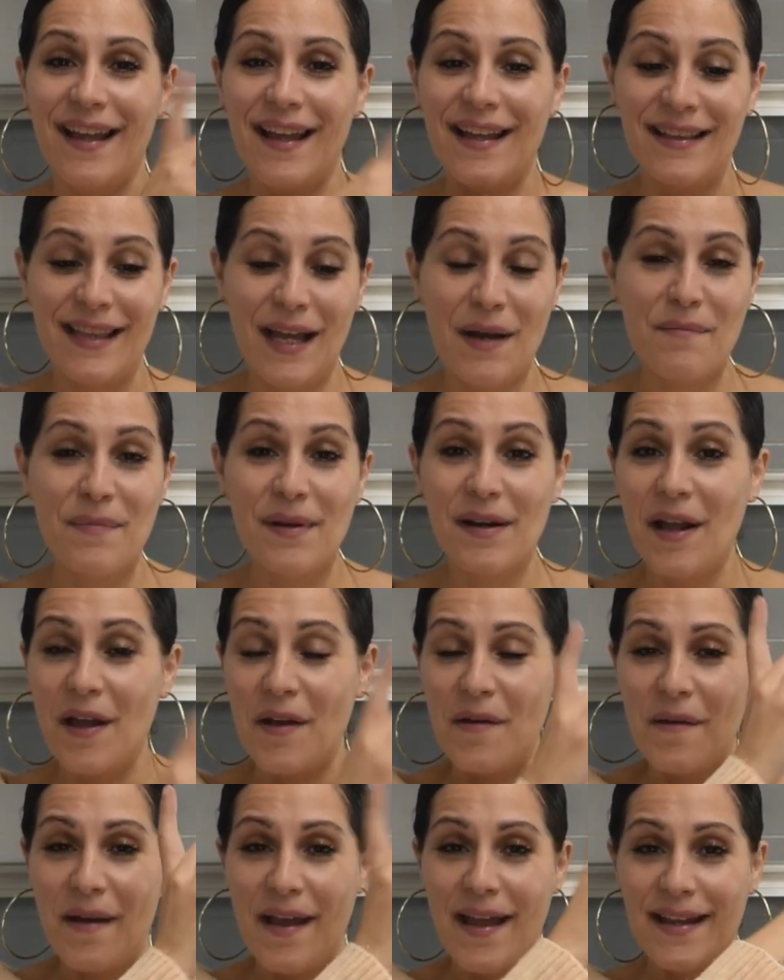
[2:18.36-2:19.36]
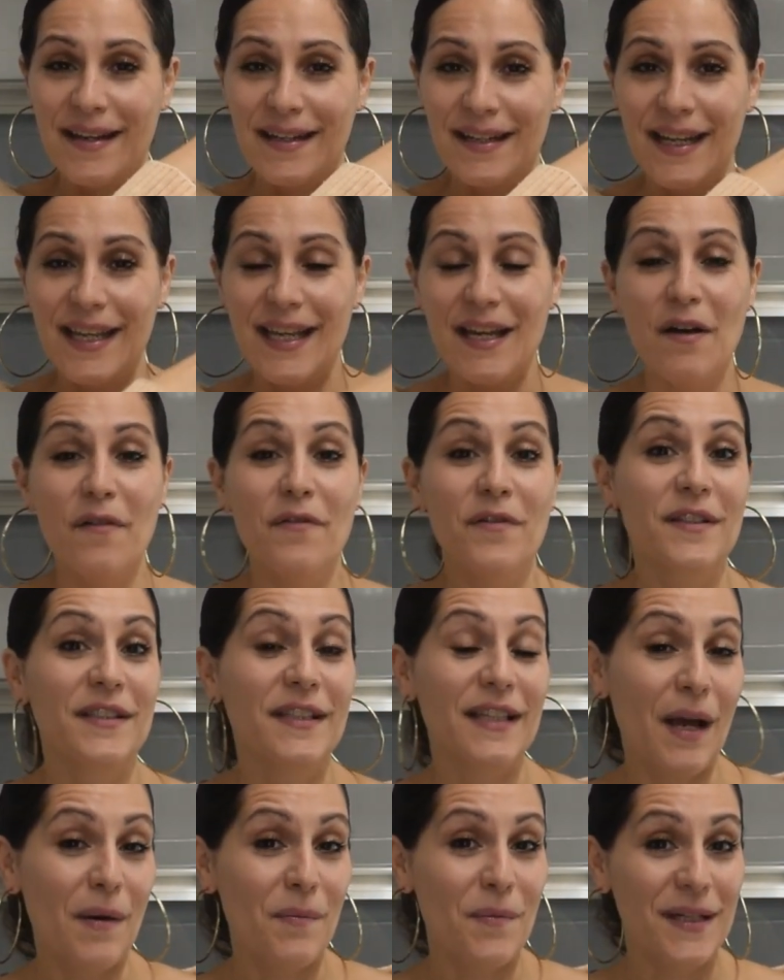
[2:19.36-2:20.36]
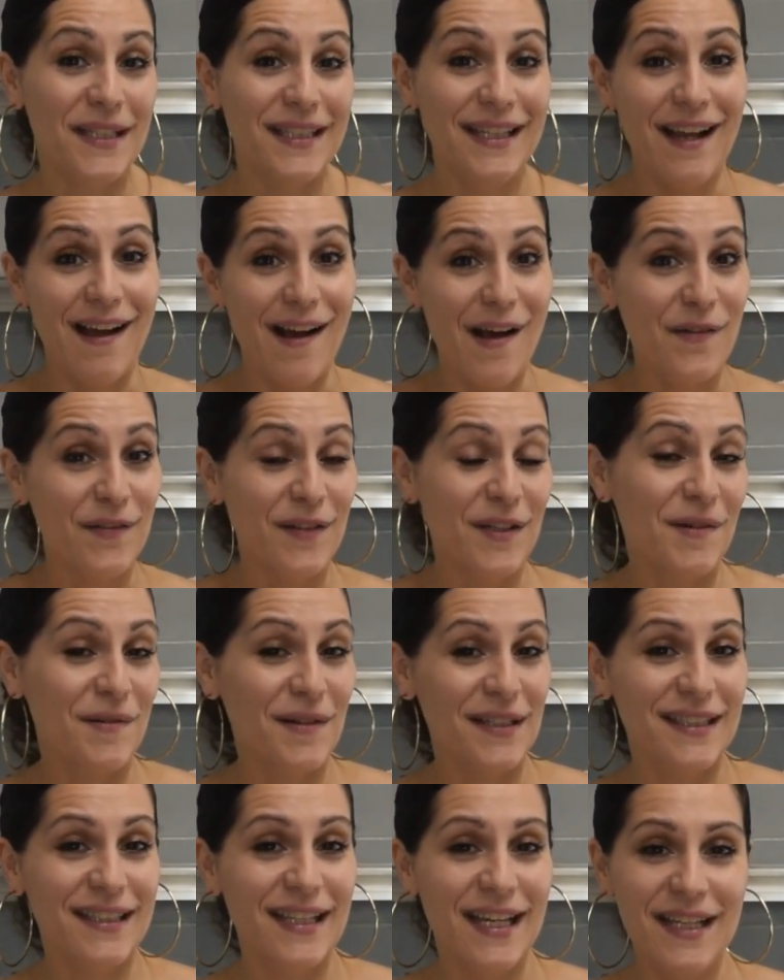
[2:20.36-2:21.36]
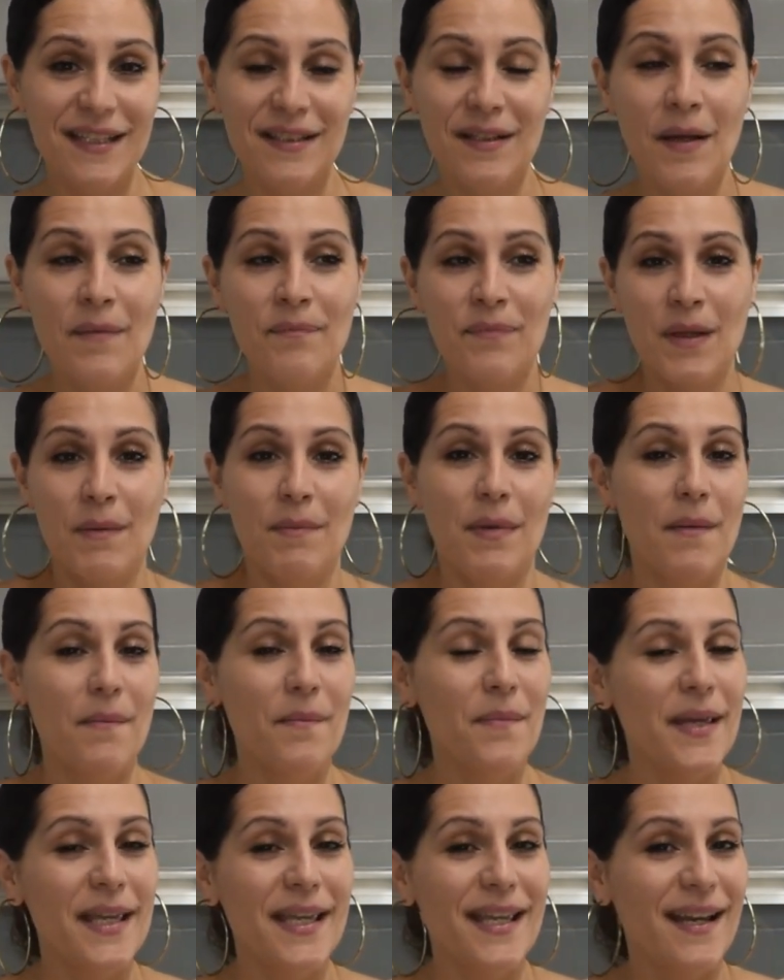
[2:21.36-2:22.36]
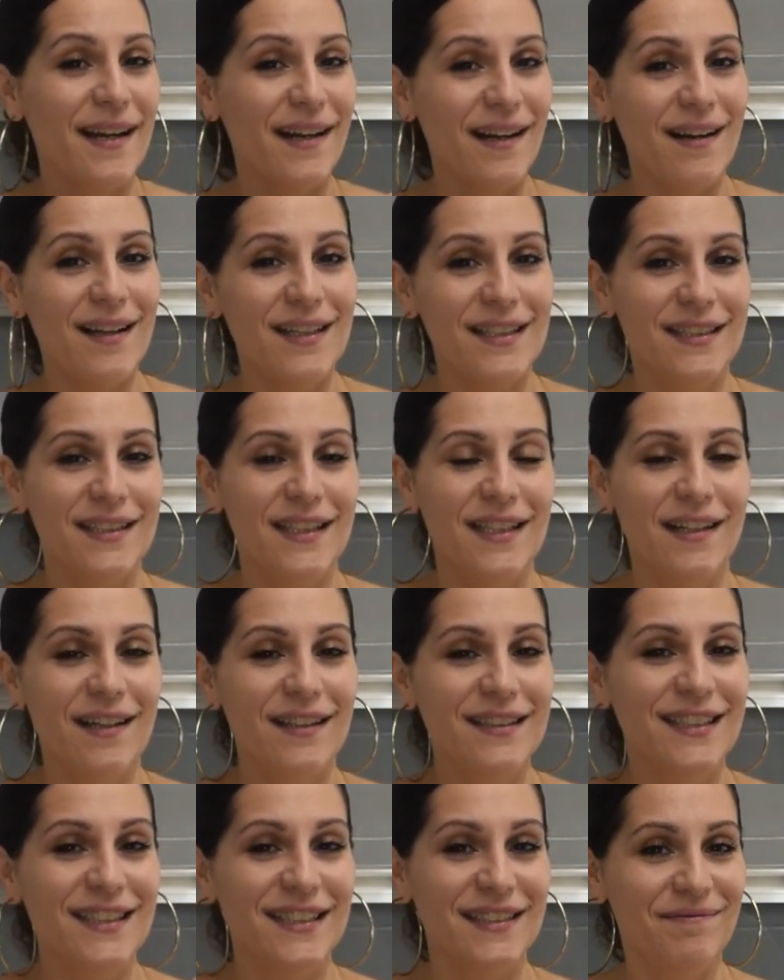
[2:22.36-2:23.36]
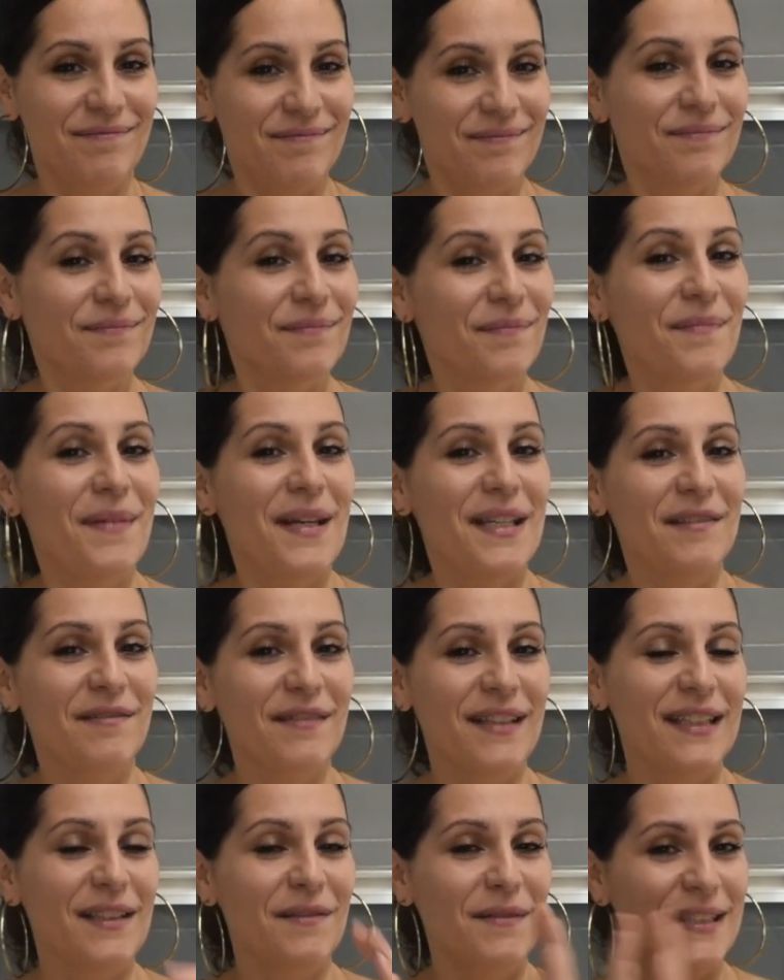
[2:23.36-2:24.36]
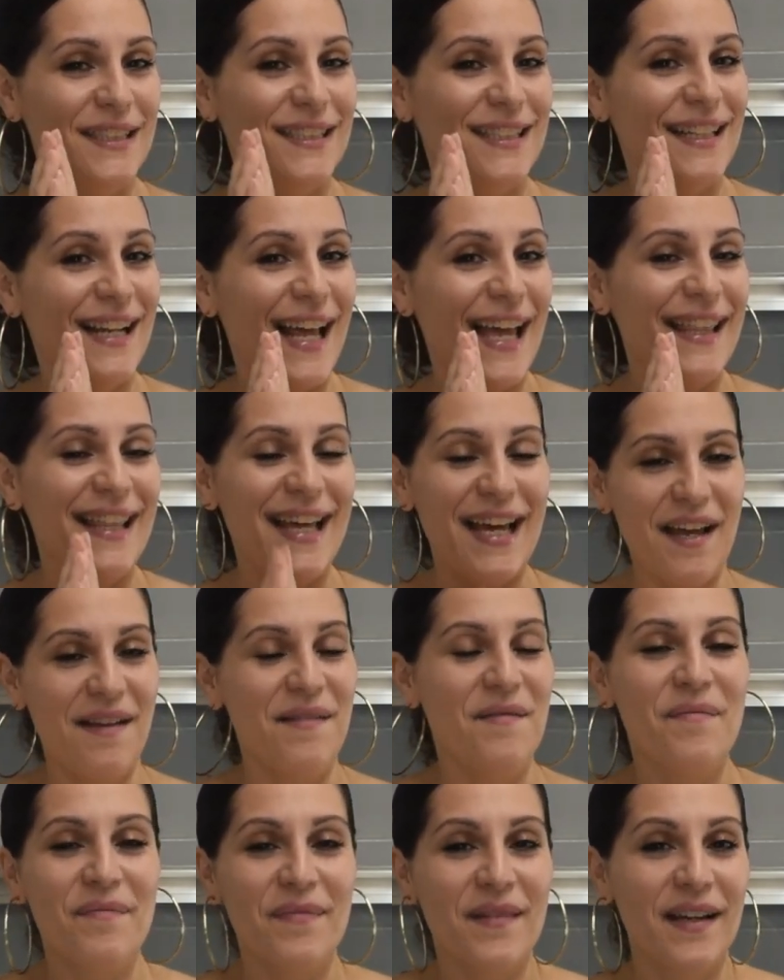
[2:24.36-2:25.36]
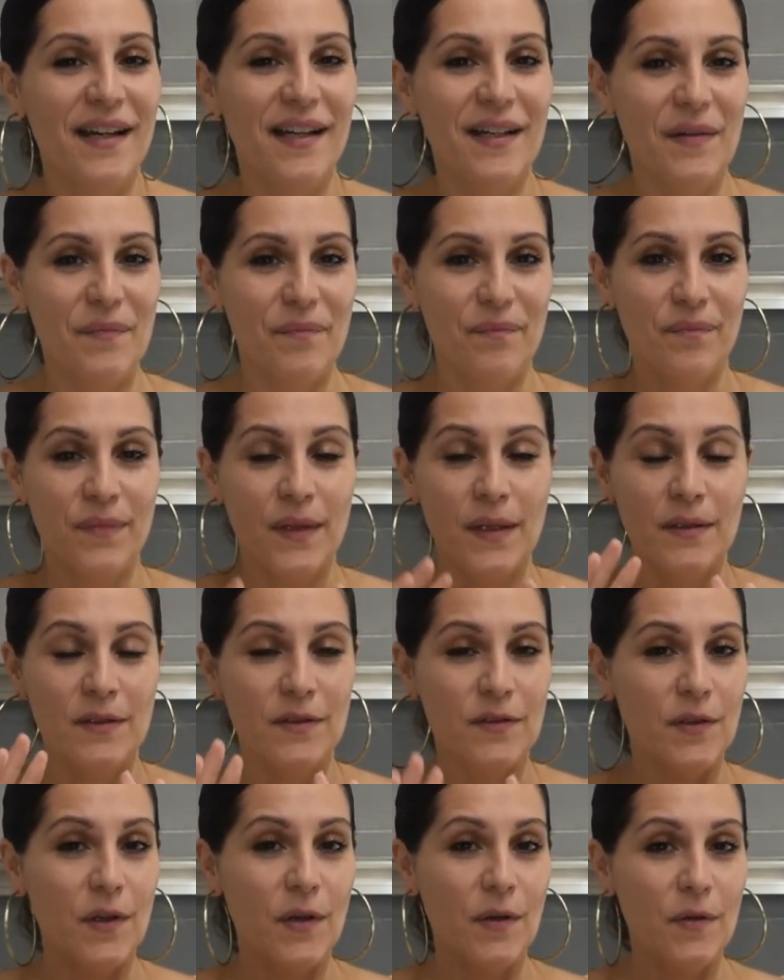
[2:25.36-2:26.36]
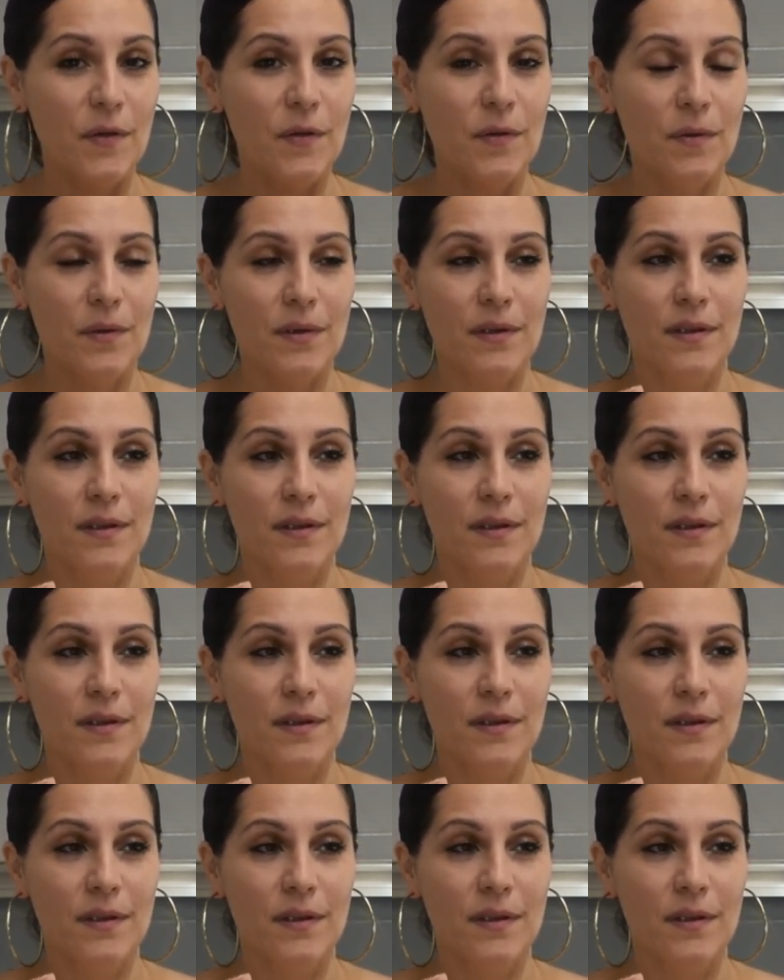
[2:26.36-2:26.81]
down below and here for you to go and watch that after you watch this. But me and custard are just best friends with like that. So